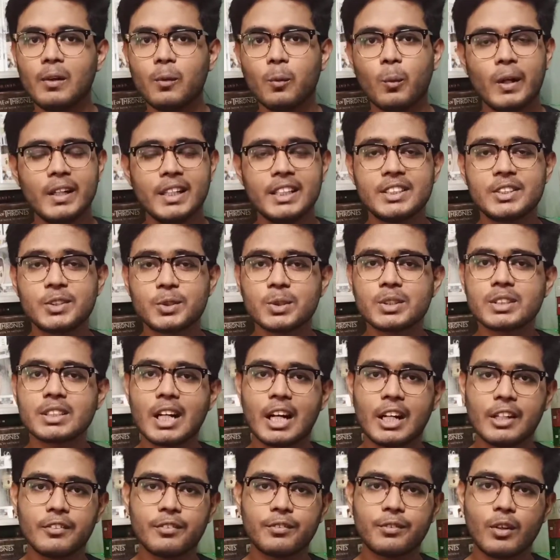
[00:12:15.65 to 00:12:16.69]
One is to
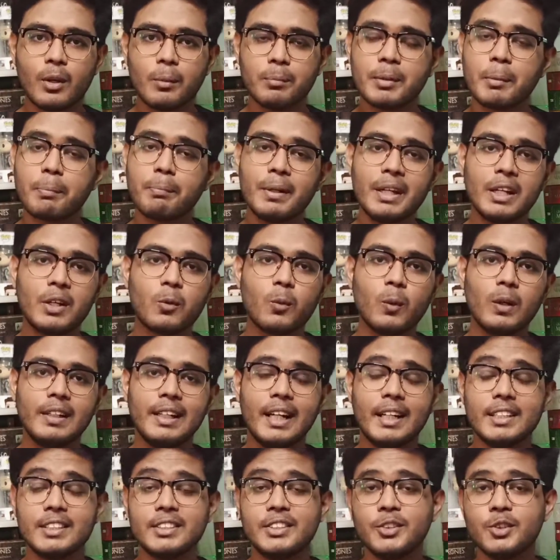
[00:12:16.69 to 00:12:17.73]
start from the prequel,
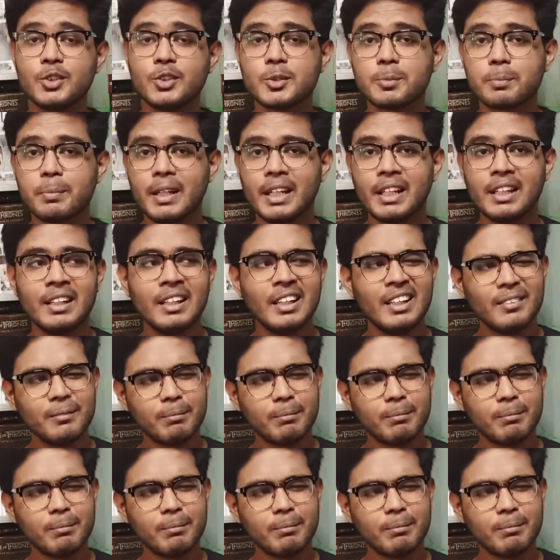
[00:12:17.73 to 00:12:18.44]
that is New Spring.